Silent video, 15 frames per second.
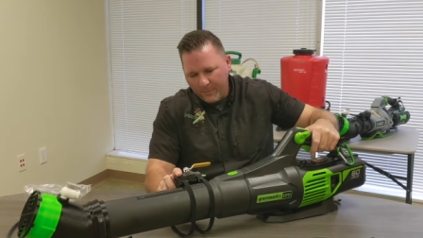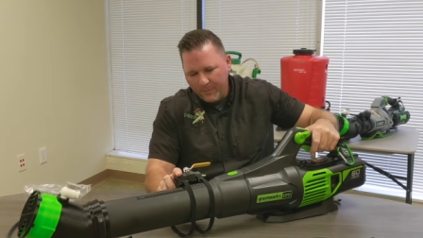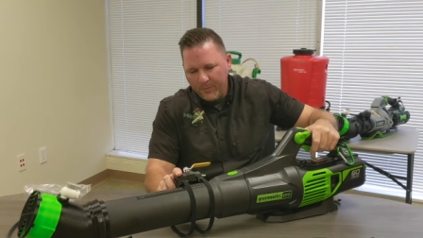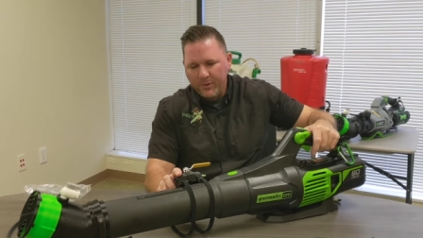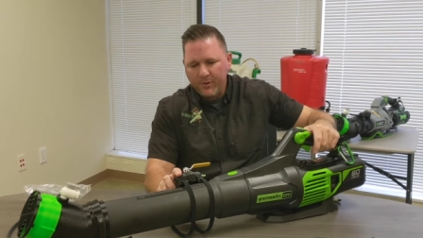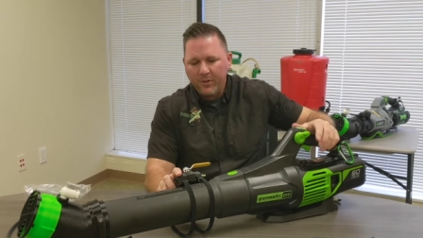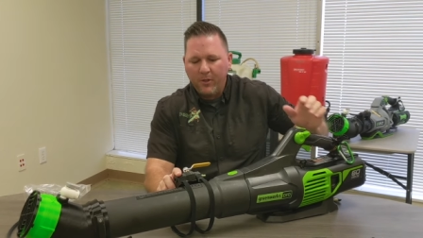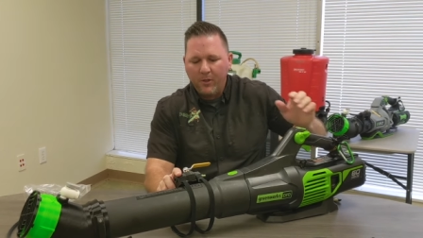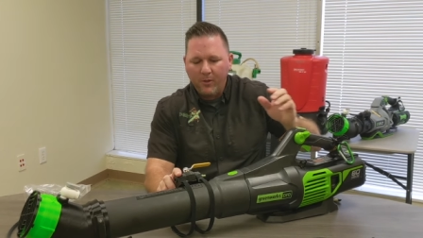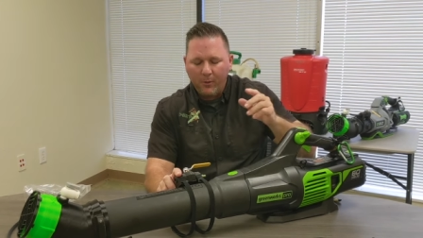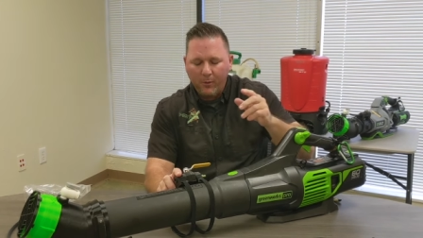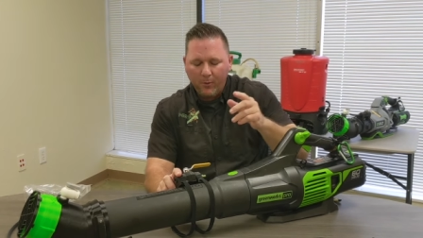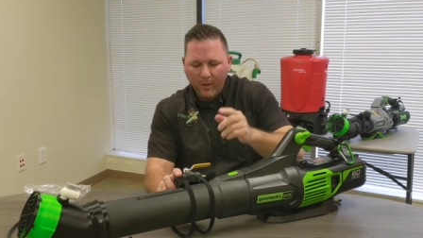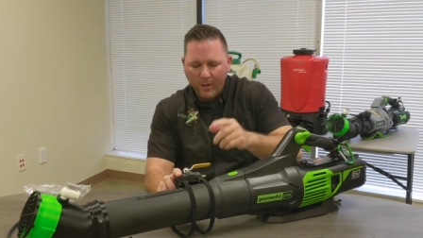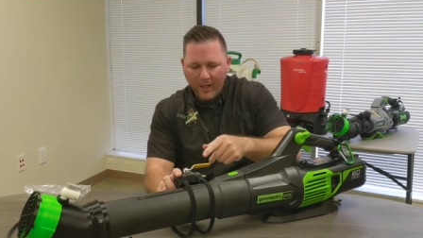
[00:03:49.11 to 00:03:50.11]

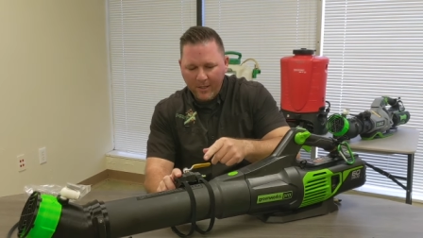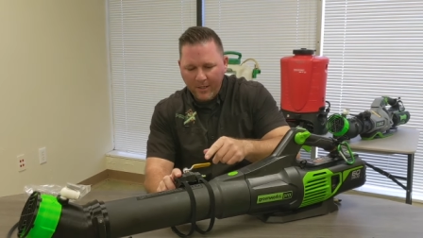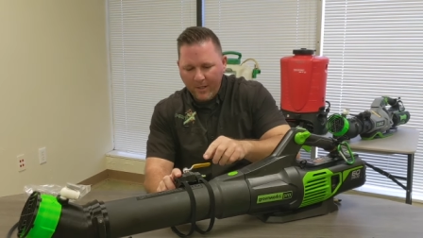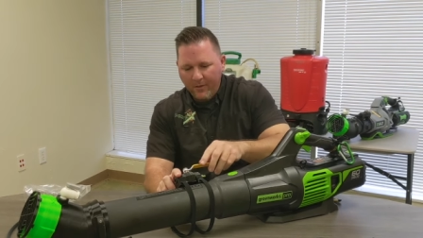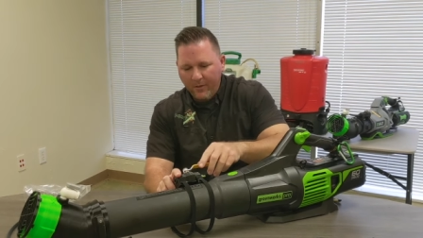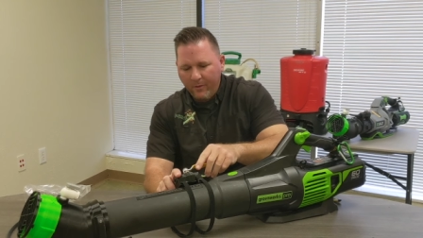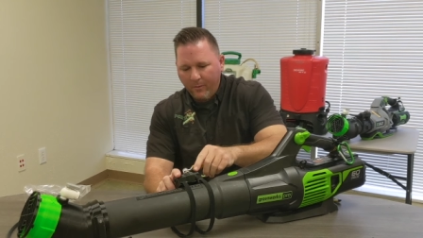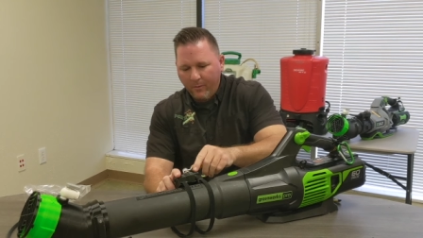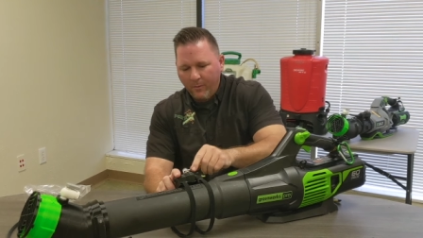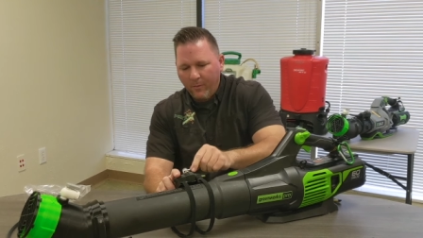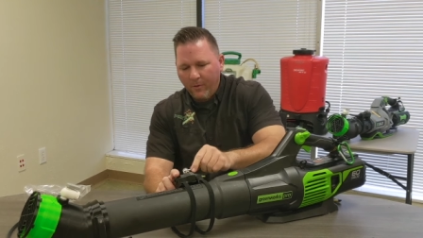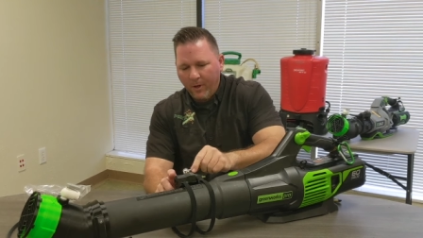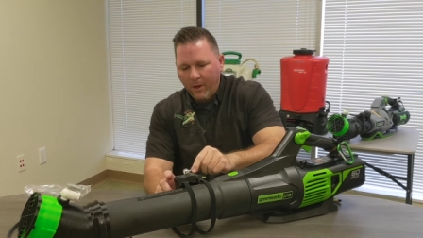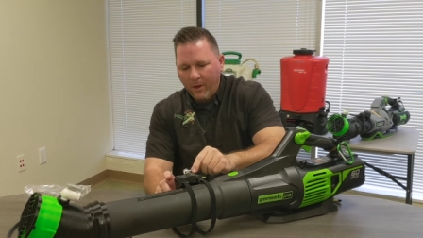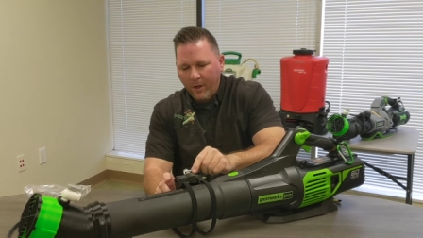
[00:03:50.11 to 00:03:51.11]
so I need the
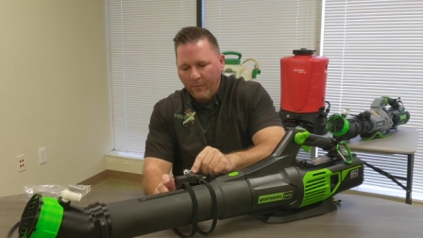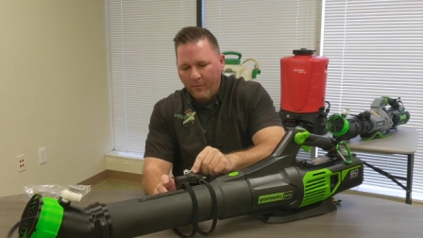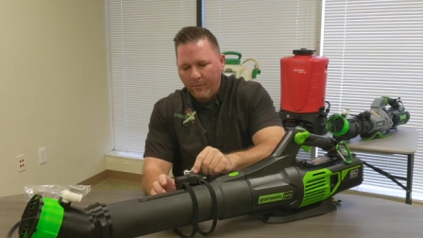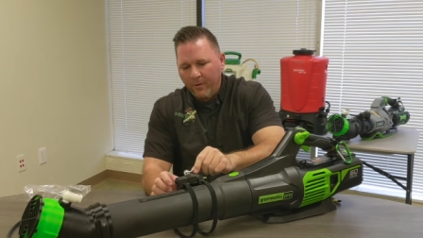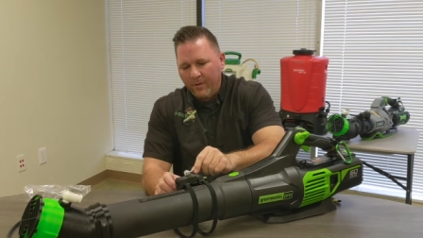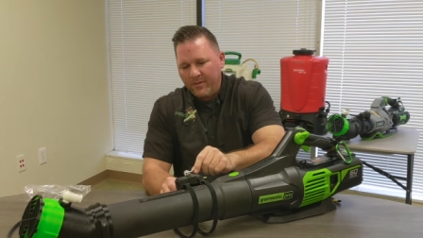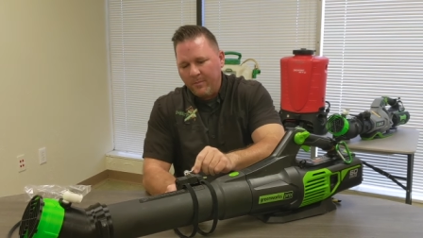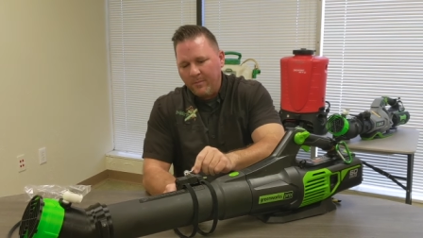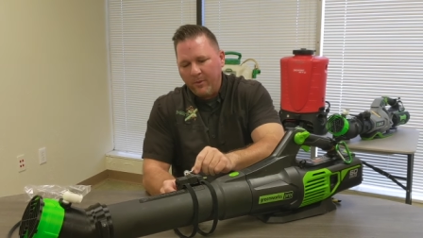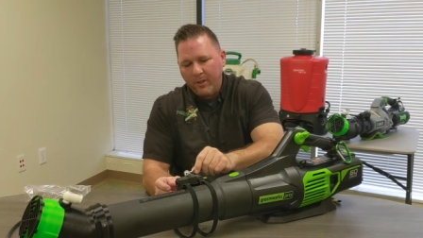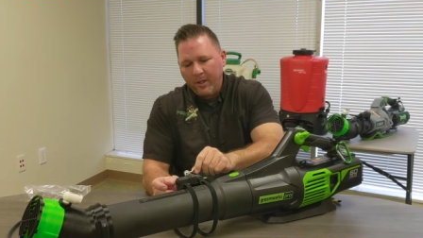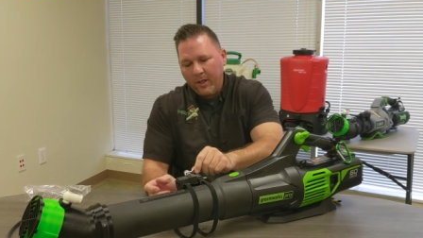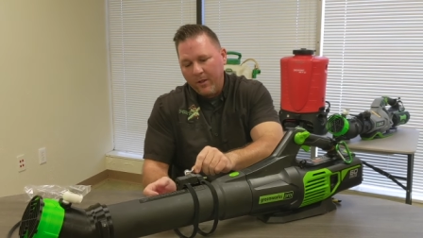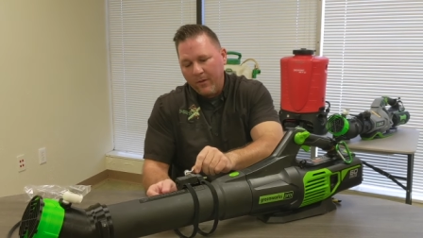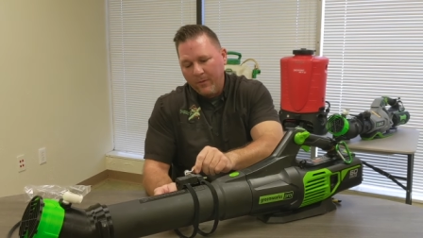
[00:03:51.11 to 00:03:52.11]
on-off assembly
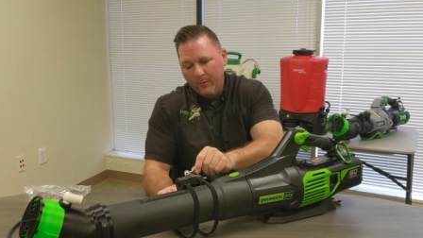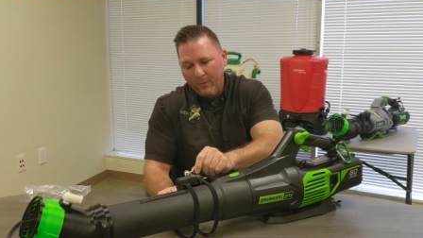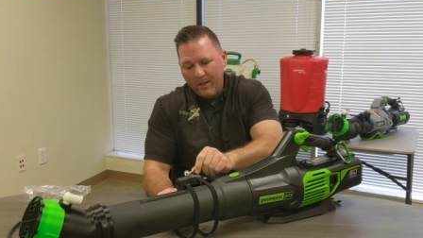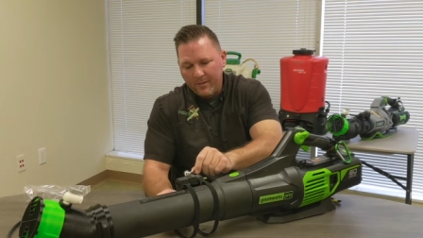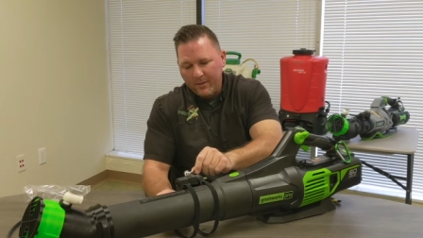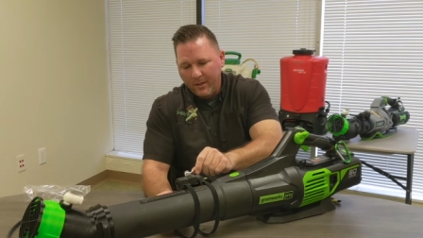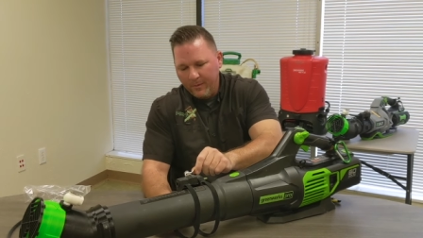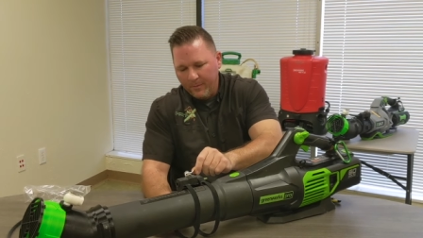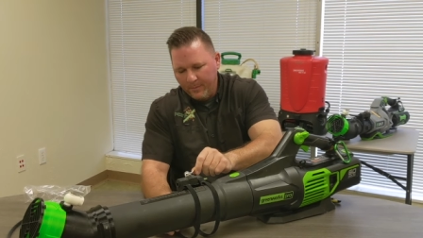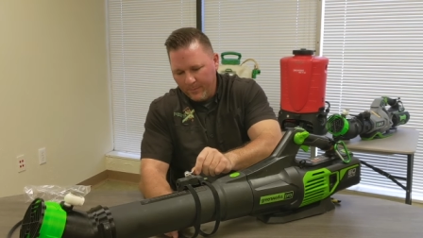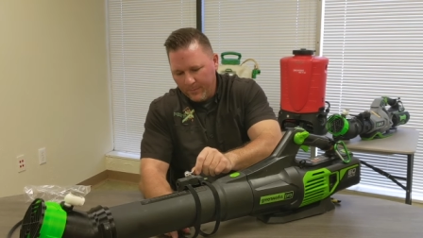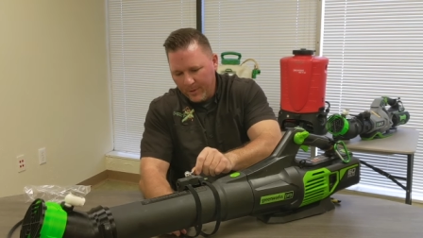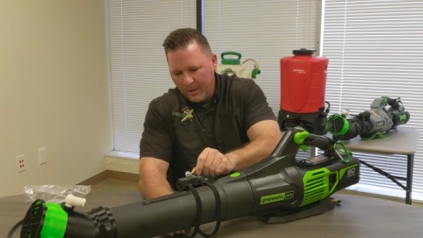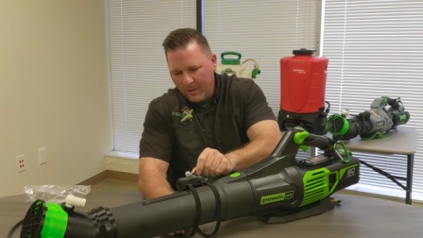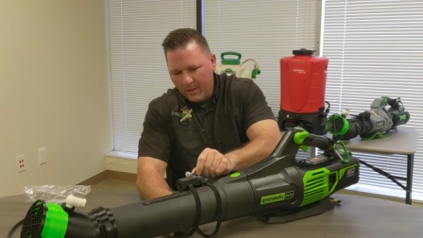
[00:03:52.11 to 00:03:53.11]
on the right side.
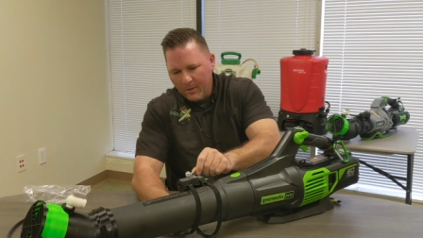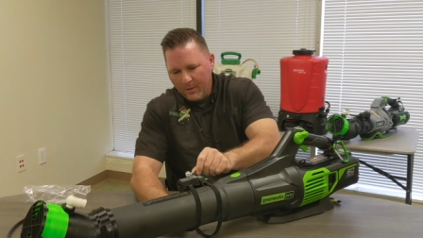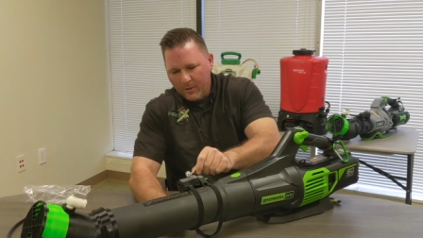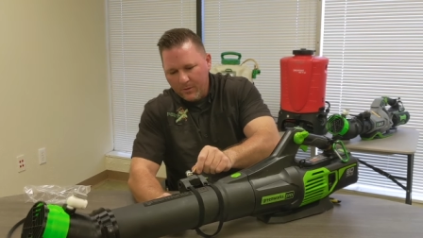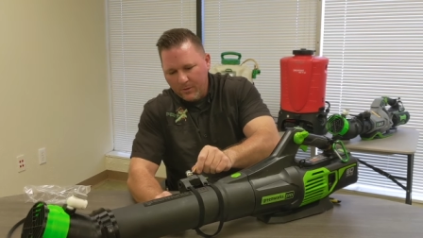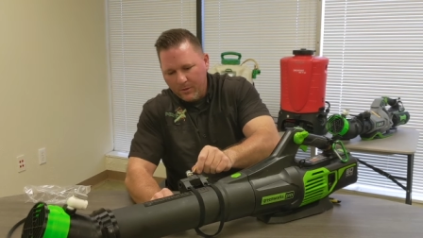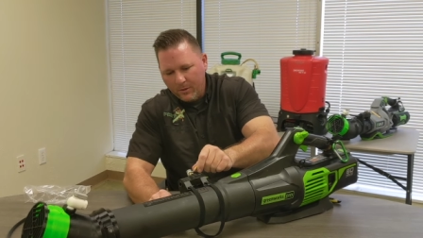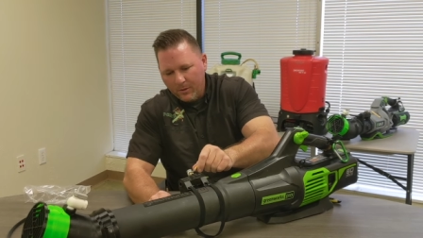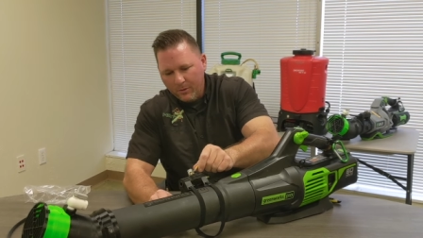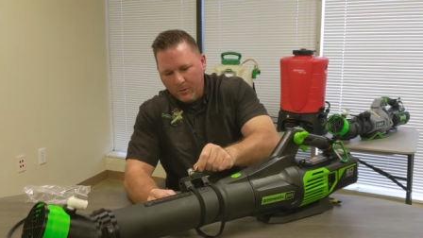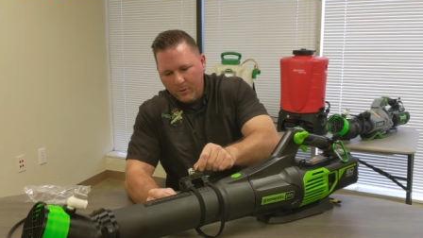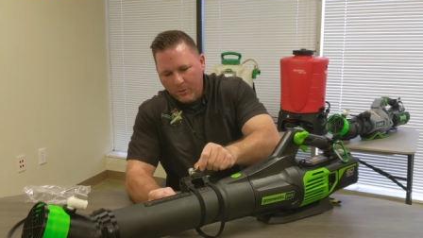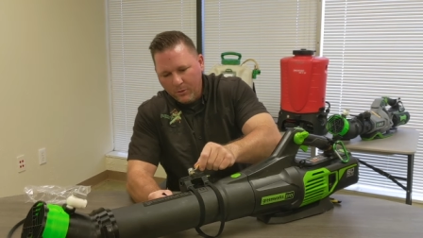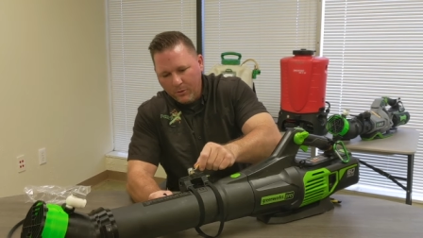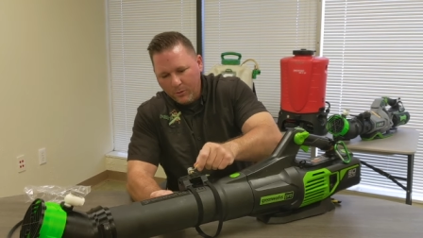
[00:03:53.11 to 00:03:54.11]
So
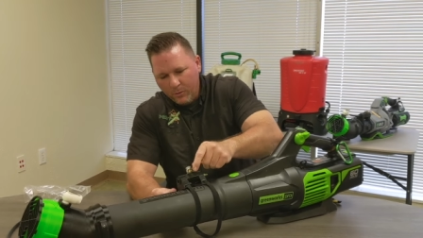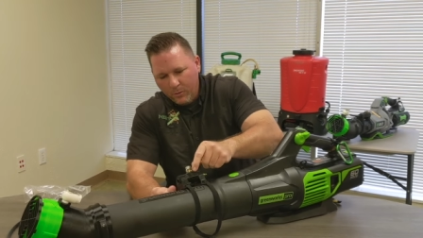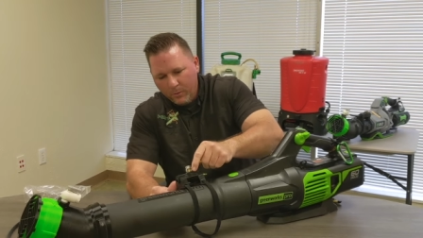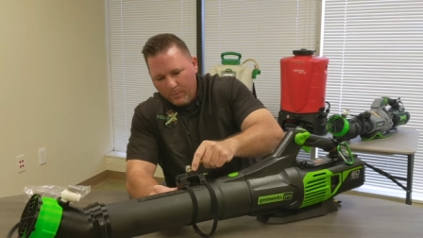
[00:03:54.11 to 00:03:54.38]
you